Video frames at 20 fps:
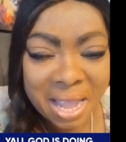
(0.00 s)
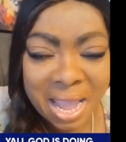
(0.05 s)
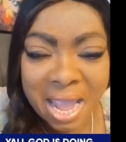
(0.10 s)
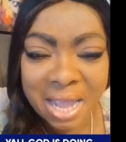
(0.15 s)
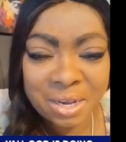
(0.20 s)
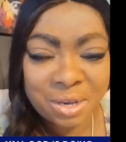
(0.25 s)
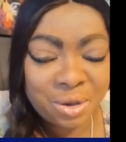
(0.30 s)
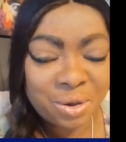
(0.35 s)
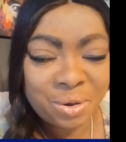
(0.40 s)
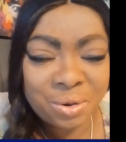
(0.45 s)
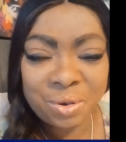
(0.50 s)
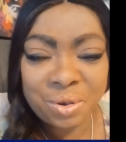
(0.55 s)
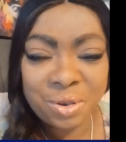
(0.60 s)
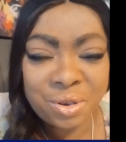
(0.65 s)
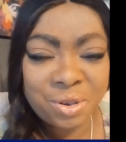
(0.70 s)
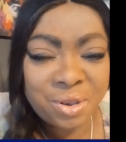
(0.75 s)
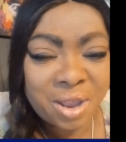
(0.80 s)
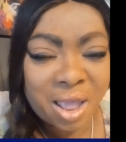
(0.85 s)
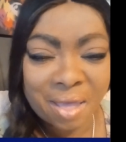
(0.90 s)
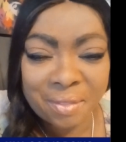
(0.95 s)

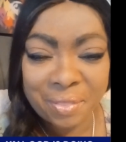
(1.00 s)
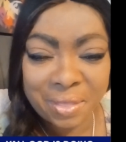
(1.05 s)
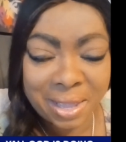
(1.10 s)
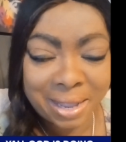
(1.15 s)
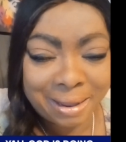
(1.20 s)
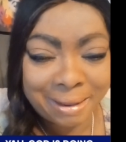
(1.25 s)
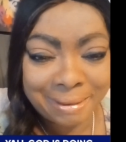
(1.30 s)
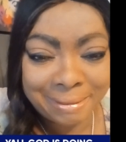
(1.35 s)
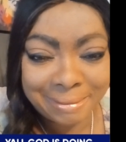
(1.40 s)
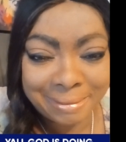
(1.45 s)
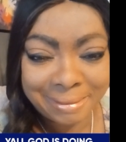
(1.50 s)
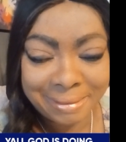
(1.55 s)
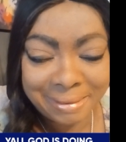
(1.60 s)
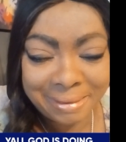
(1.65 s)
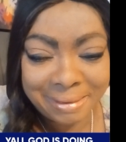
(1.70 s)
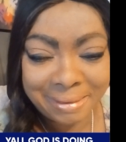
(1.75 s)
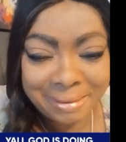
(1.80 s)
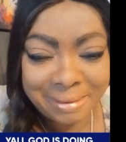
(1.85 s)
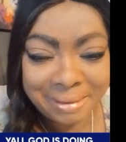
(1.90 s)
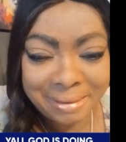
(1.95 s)
and nothing,
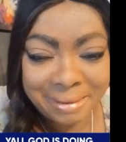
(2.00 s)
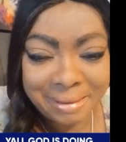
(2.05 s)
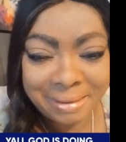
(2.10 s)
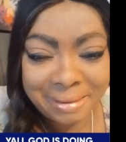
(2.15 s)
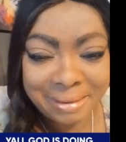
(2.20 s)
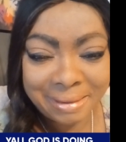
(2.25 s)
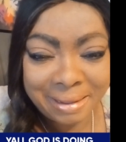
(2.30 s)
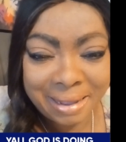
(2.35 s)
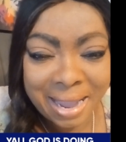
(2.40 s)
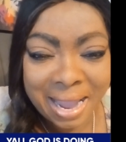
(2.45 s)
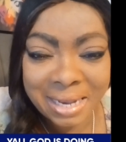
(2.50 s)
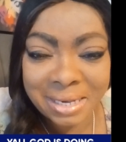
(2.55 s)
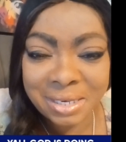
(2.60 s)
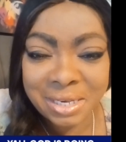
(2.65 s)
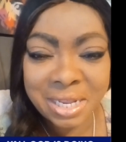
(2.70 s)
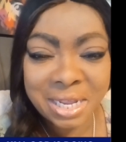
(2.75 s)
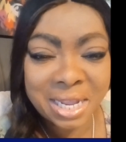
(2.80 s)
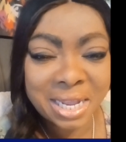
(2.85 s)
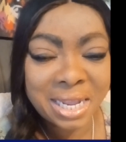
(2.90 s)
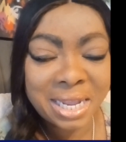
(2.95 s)

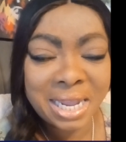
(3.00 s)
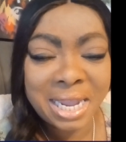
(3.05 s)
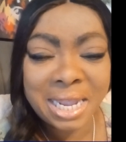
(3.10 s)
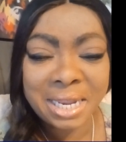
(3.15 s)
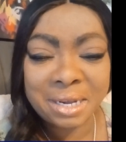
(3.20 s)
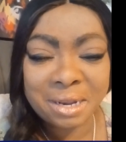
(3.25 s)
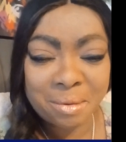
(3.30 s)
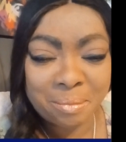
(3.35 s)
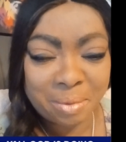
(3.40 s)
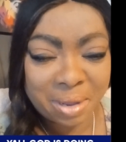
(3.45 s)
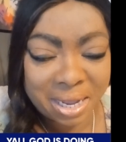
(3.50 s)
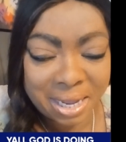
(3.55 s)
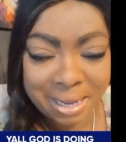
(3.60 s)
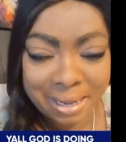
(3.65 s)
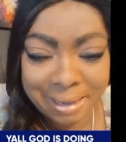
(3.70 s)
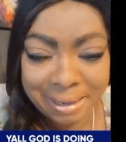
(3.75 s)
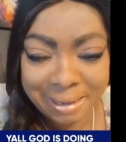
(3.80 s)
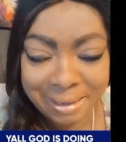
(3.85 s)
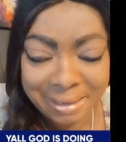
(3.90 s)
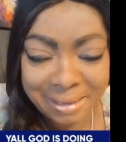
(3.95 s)
and the enemy
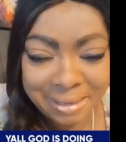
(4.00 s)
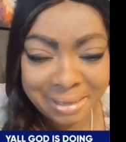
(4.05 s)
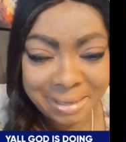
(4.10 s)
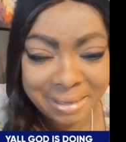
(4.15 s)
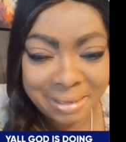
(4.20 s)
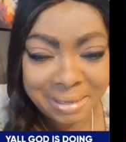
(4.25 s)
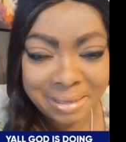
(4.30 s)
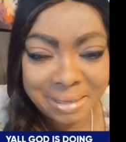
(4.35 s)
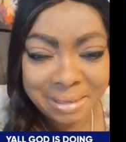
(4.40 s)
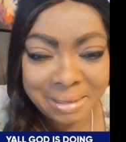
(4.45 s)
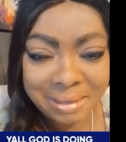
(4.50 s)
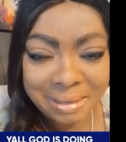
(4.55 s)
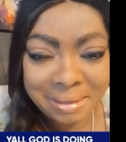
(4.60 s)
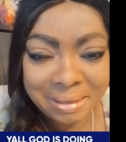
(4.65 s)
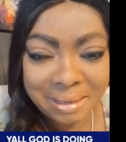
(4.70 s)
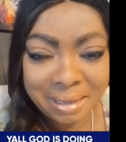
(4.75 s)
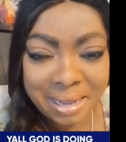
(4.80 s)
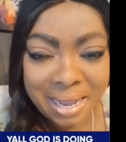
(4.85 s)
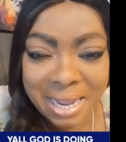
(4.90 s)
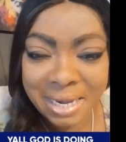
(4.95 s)

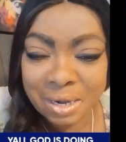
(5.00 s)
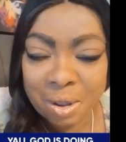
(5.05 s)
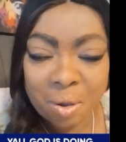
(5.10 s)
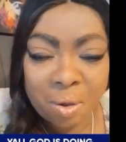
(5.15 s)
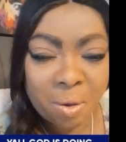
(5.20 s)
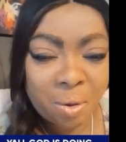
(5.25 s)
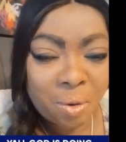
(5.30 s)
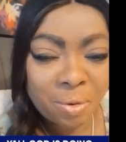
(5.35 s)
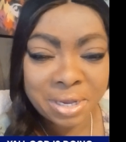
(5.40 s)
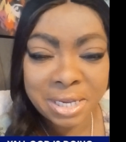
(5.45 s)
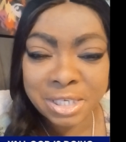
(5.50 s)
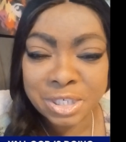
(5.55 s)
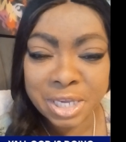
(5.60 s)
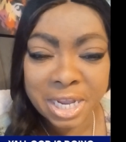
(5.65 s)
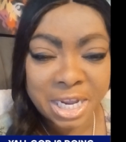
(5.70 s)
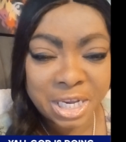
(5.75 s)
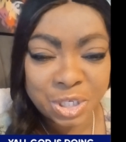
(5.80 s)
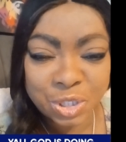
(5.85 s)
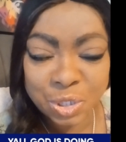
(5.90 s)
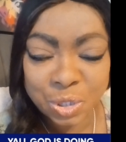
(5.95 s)
and all his
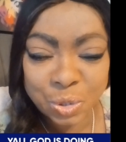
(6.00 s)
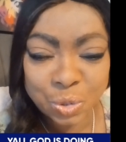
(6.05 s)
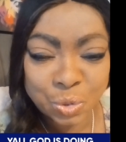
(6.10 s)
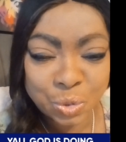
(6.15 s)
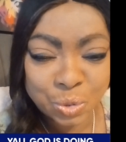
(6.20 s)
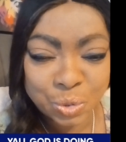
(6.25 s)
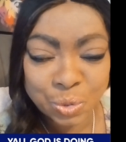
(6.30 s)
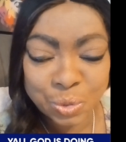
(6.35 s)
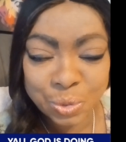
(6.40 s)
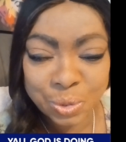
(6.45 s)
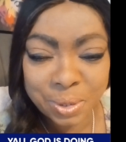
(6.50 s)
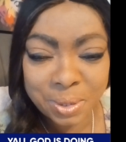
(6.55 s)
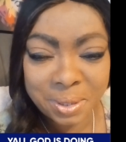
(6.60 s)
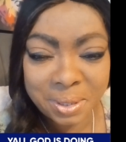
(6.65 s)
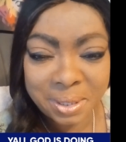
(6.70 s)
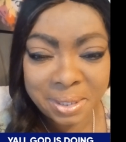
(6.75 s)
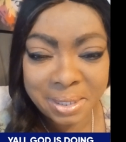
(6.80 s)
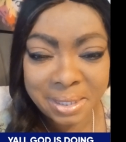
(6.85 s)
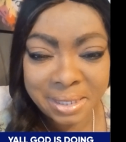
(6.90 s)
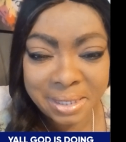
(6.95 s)
agents
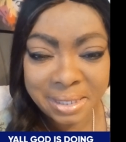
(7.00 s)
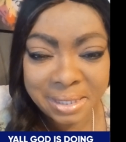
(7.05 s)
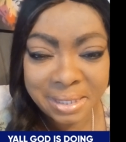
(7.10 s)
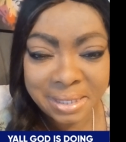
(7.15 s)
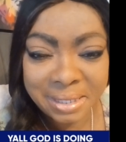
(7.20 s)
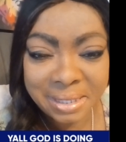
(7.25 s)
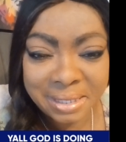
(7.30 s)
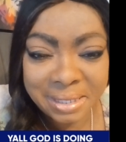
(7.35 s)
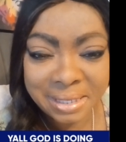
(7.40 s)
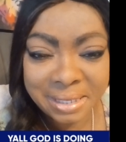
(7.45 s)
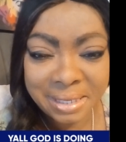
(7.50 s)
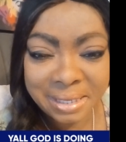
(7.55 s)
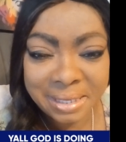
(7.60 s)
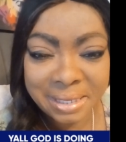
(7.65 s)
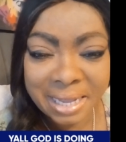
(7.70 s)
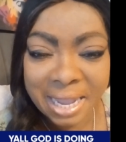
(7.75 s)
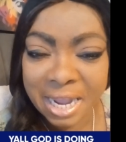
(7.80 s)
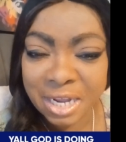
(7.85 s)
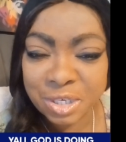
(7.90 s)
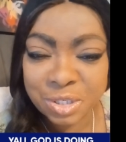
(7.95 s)

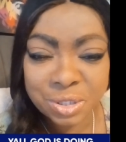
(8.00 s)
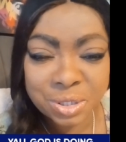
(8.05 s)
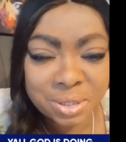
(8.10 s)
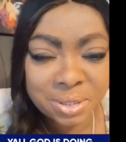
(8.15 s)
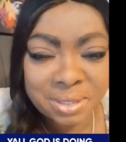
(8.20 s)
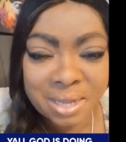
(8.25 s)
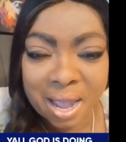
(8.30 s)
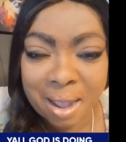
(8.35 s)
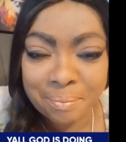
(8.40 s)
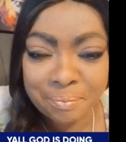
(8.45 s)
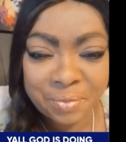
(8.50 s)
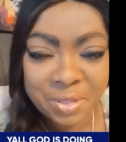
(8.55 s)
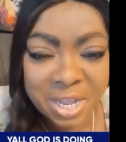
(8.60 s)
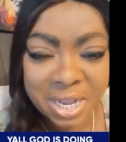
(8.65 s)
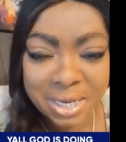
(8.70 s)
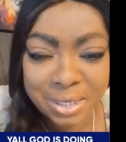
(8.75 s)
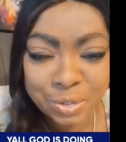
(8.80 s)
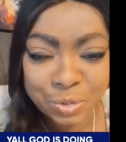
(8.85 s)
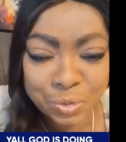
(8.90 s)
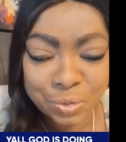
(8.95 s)
can't stop
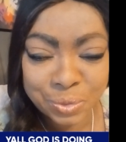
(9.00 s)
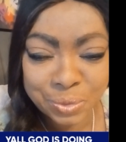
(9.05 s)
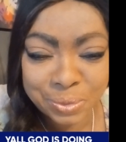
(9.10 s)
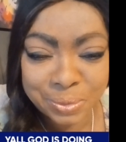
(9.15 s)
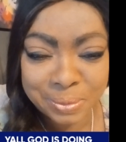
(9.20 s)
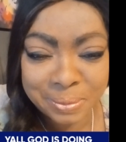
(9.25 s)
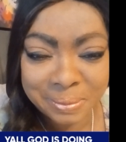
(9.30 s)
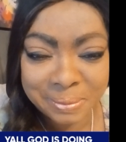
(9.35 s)
this.